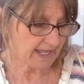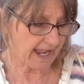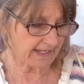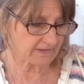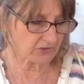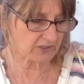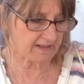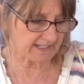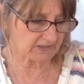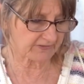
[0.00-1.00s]
hazards
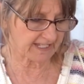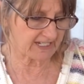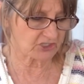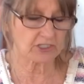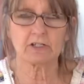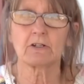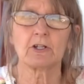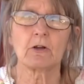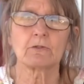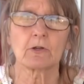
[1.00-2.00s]
classification,
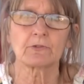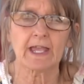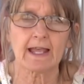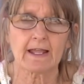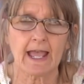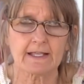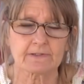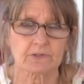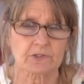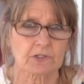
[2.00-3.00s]
no known
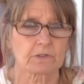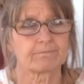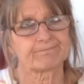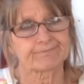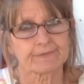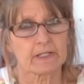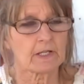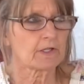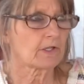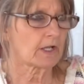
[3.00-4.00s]
hazards.
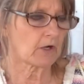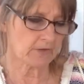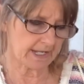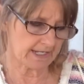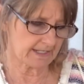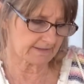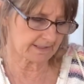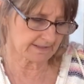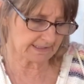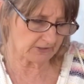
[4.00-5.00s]
Okay, it's
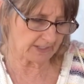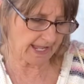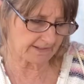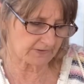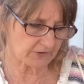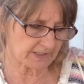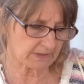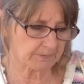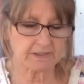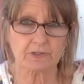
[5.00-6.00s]
considered
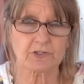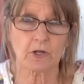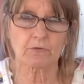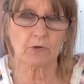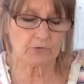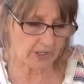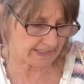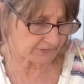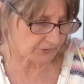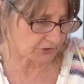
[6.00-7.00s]
hazardous, but there's no known
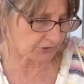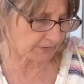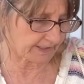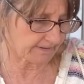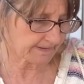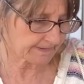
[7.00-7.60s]
hazards to it.